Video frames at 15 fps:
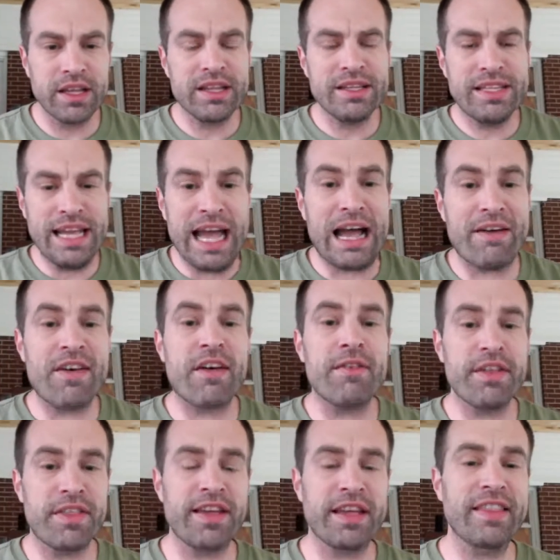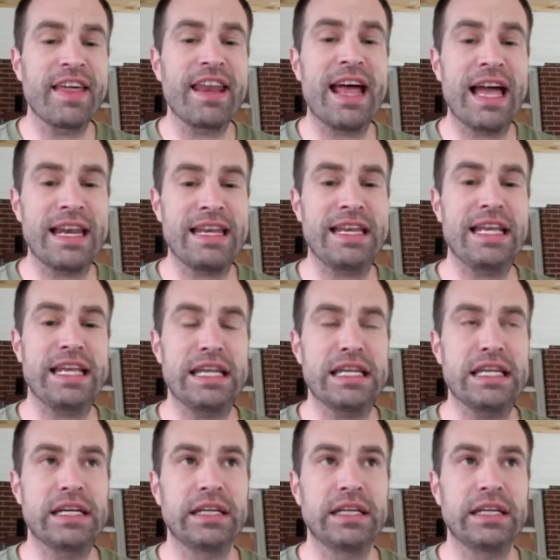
to have everything that I need.